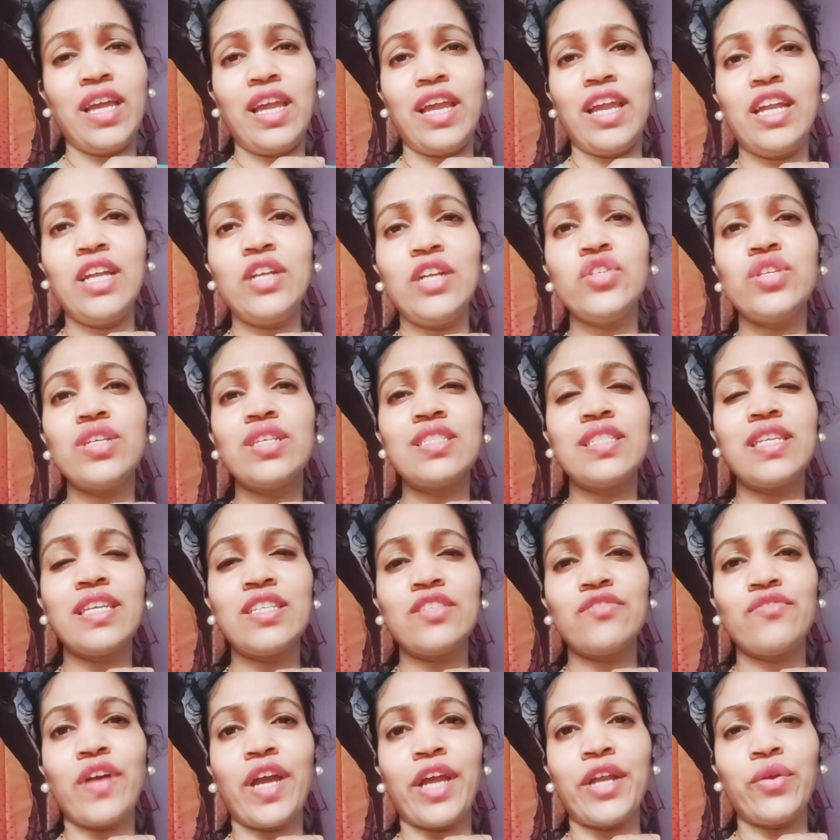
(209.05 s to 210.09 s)
It just takes
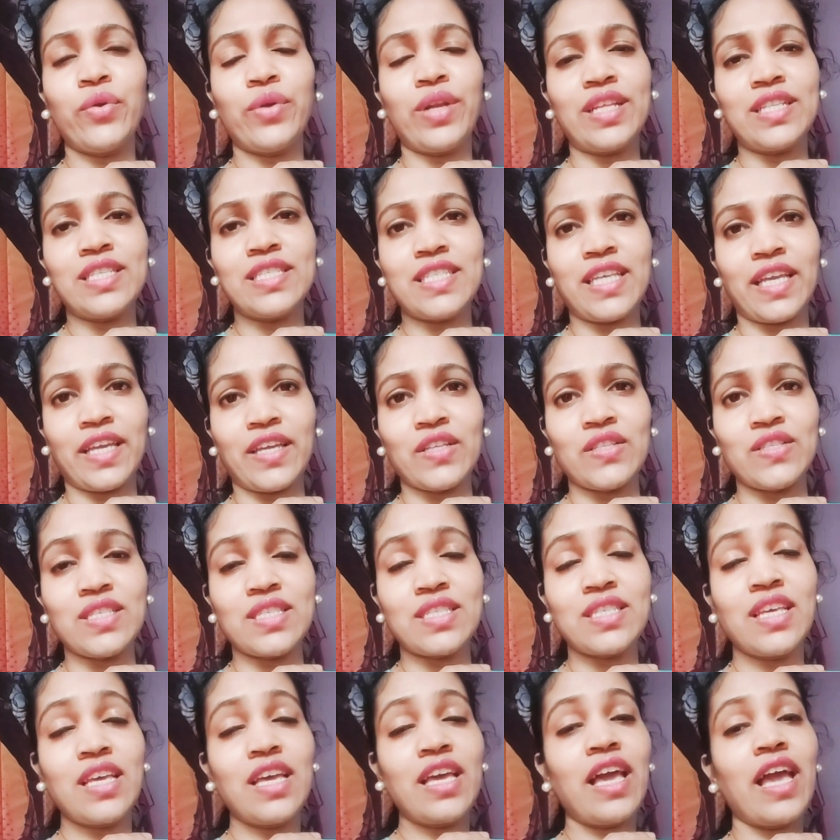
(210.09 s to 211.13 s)
5 to 10 seconds.
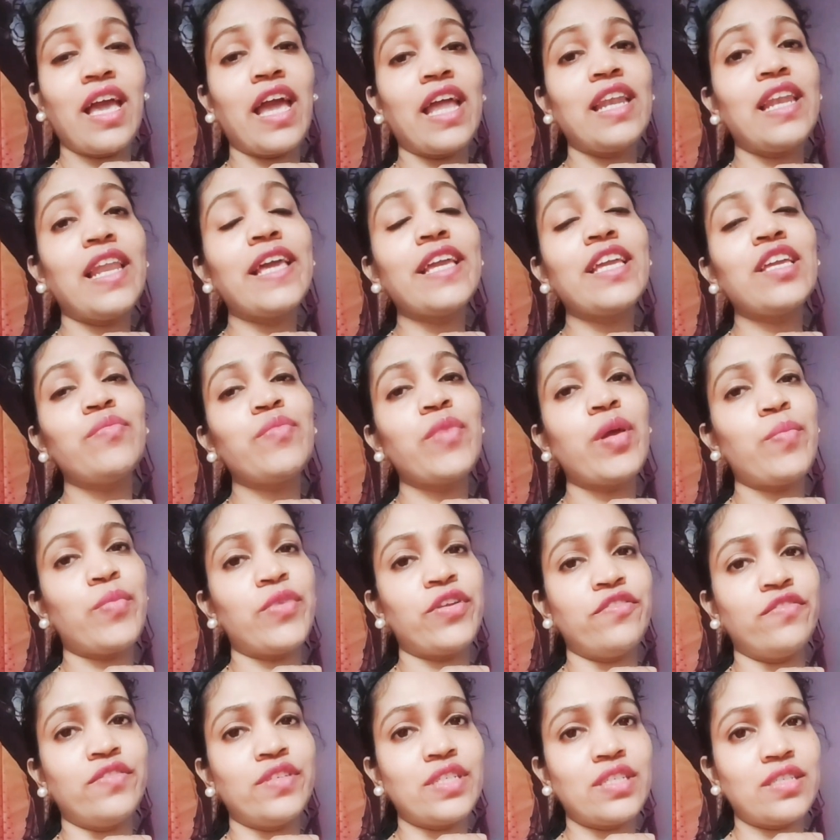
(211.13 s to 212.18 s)
And like in my
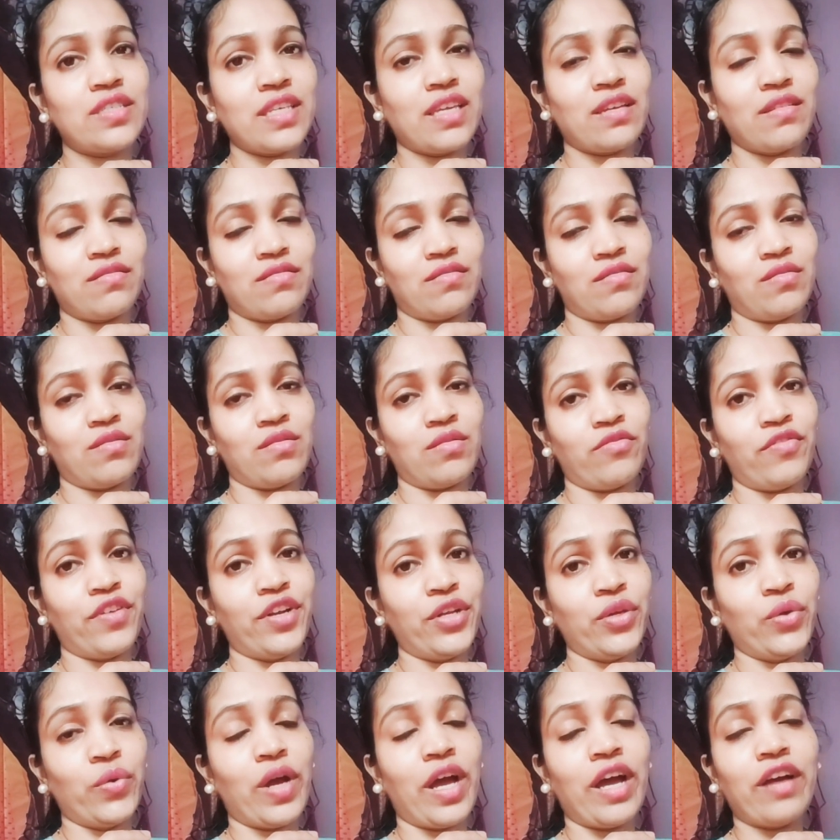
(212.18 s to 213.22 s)
previous
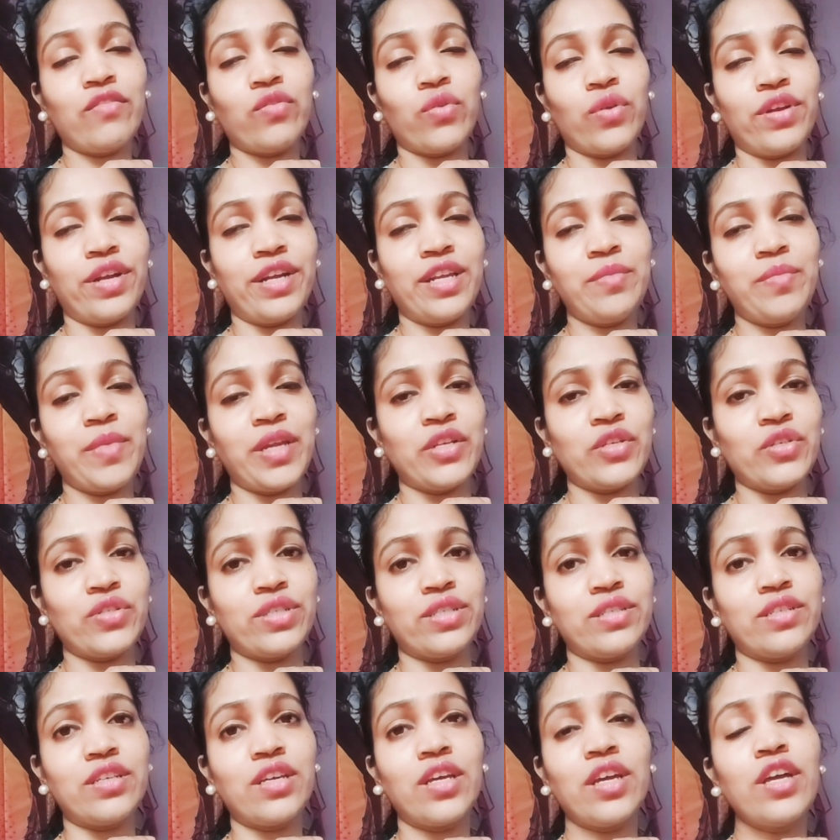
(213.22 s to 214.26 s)
video, I have already
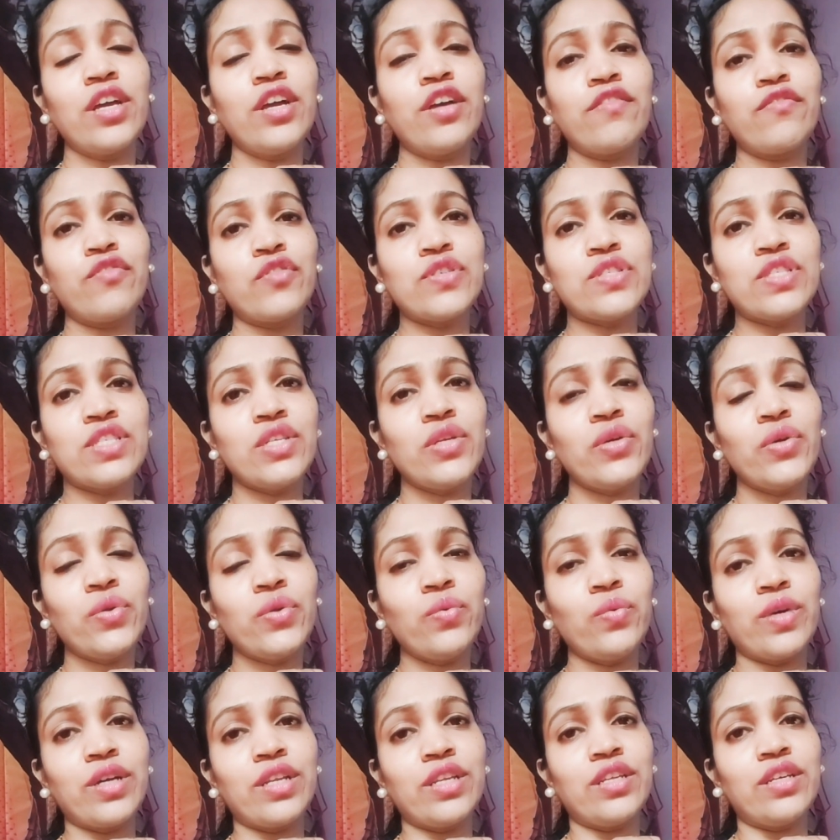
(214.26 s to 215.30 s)
mentioned, for 0 to
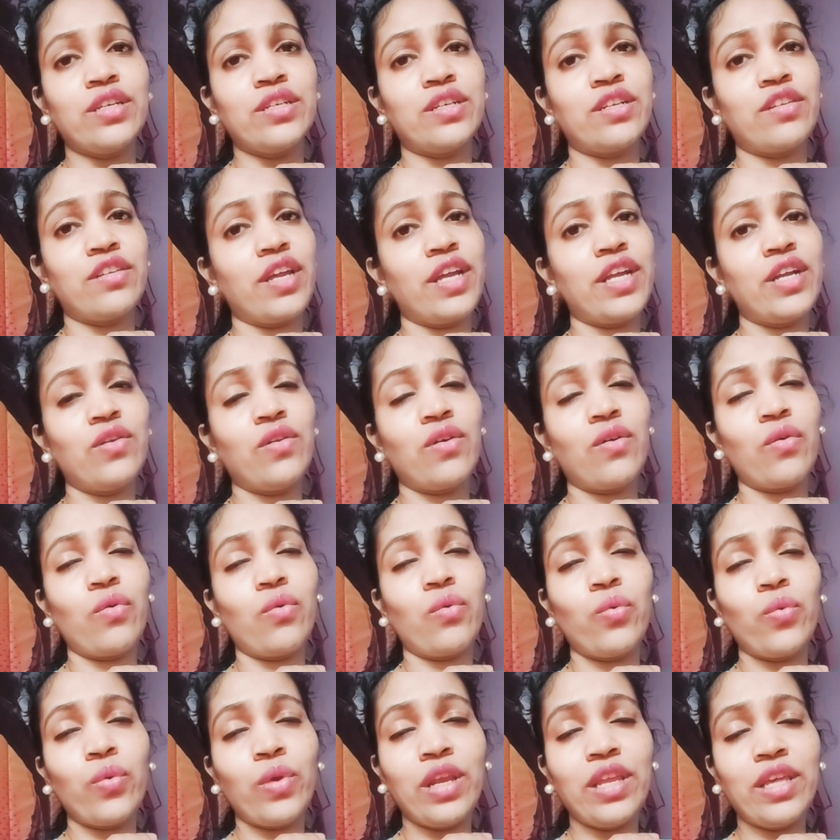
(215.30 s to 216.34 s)
1 year, it
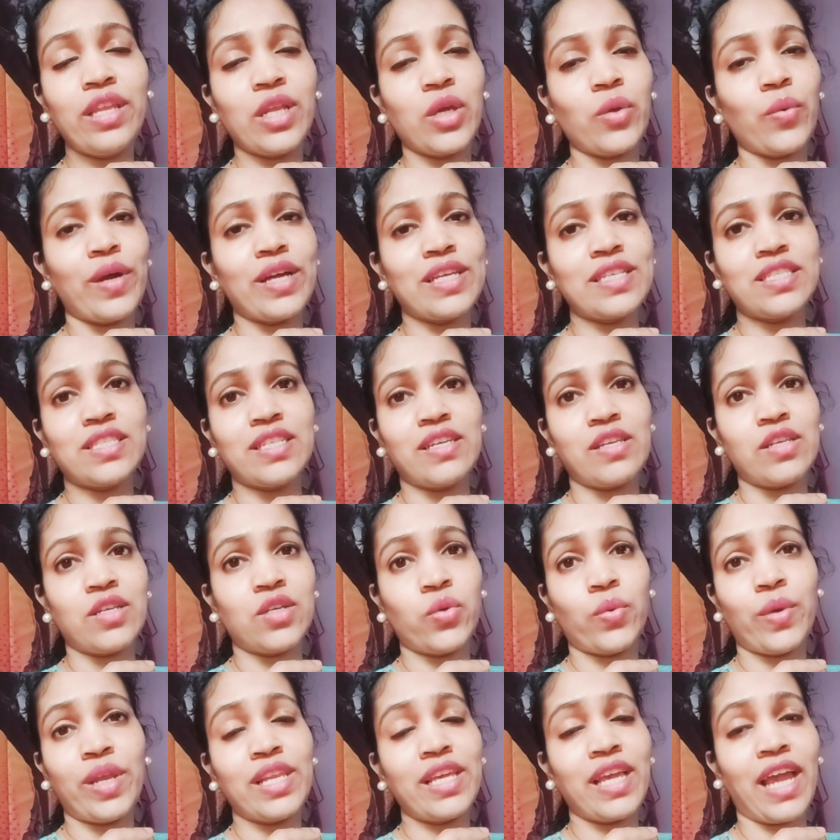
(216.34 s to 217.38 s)
only requires
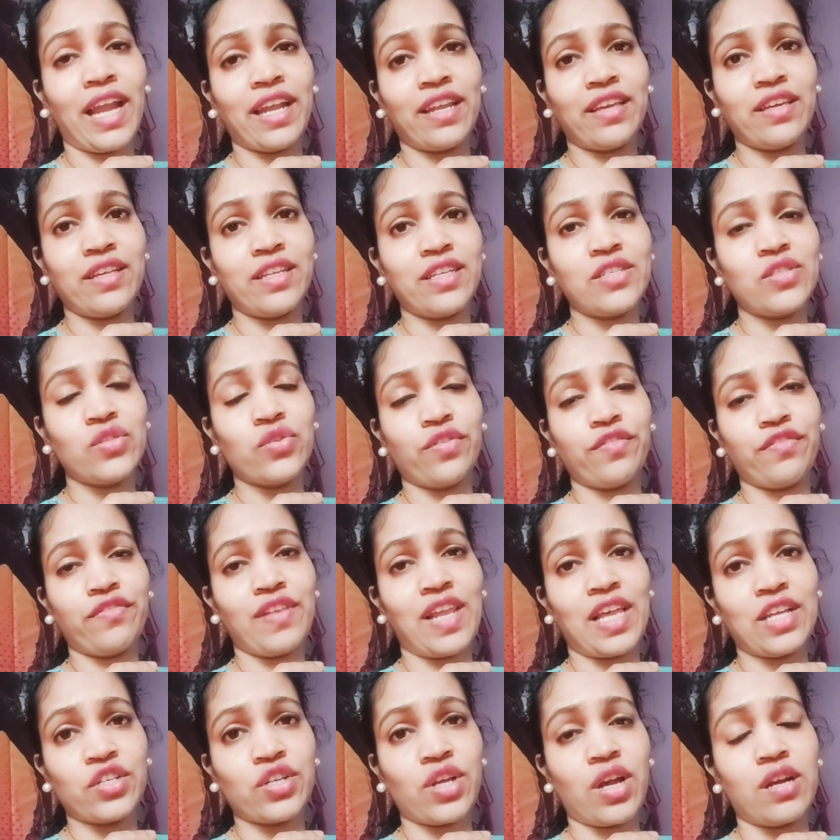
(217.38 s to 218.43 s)
12 categories of
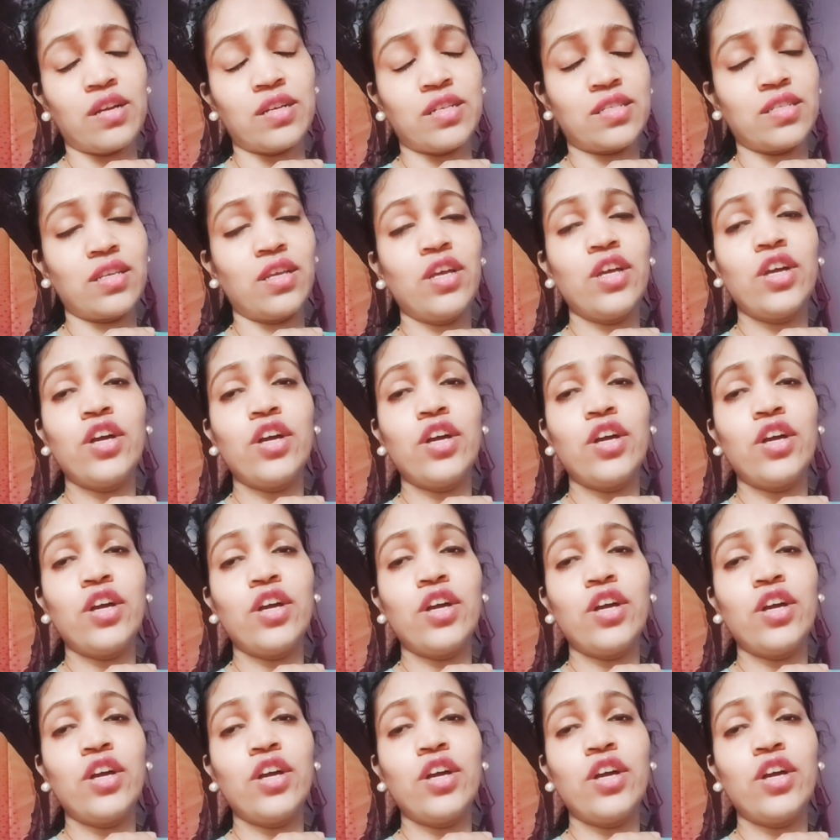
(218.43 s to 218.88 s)
flashcards.